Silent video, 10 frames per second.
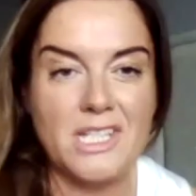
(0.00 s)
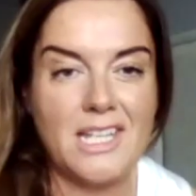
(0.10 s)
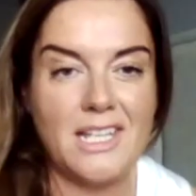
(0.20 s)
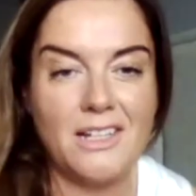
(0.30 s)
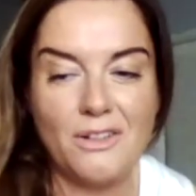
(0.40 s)

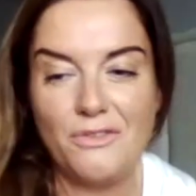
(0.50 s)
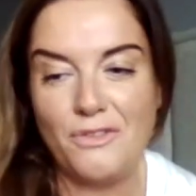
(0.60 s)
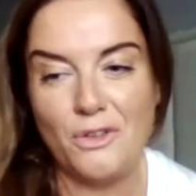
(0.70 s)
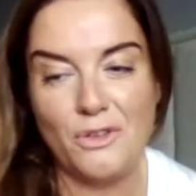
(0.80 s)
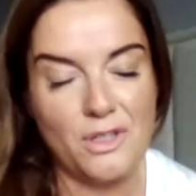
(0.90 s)
technical
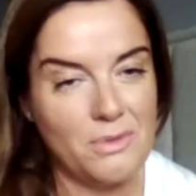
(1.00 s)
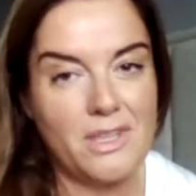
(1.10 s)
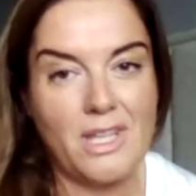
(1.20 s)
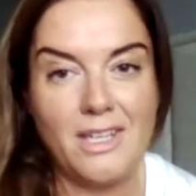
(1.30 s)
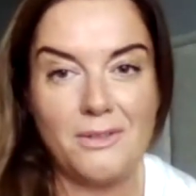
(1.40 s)
fault, you would
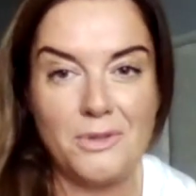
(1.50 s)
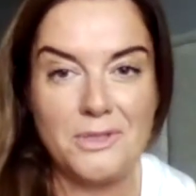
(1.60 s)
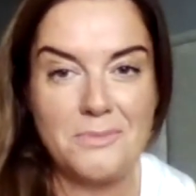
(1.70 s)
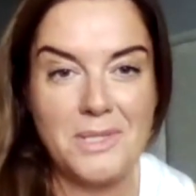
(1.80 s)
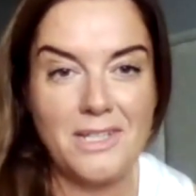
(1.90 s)
think it
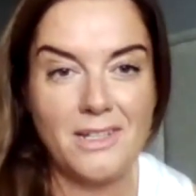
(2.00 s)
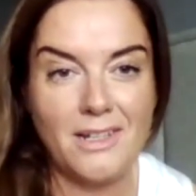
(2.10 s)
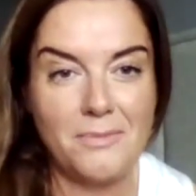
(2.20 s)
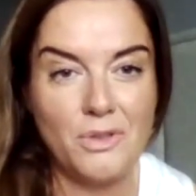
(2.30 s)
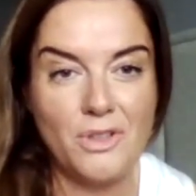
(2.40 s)
was me.
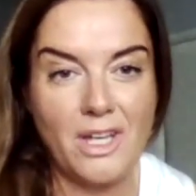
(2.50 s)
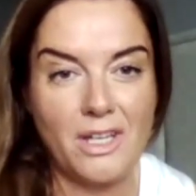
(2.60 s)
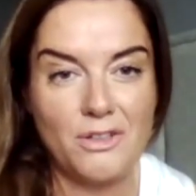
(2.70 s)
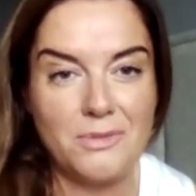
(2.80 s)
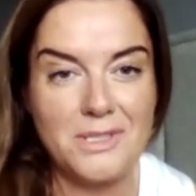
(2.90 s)
I'm not that
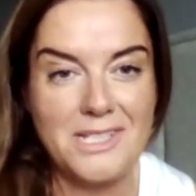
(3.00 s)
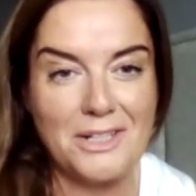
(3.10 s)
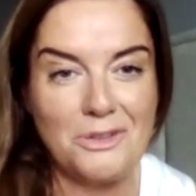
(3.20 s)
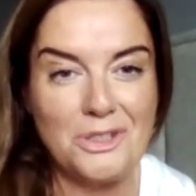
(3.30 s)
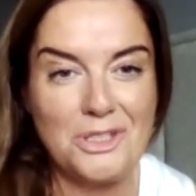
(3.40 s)
good with
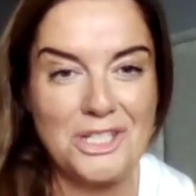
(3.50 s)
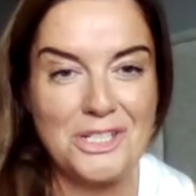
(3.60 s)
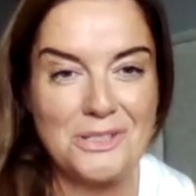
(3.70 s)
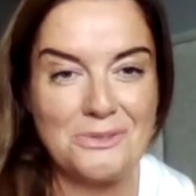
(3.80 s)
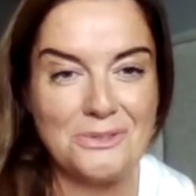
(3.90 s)
technology,
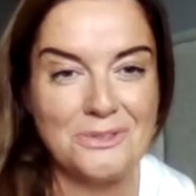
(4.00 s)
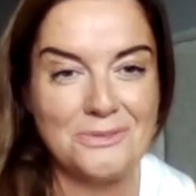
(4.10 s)
so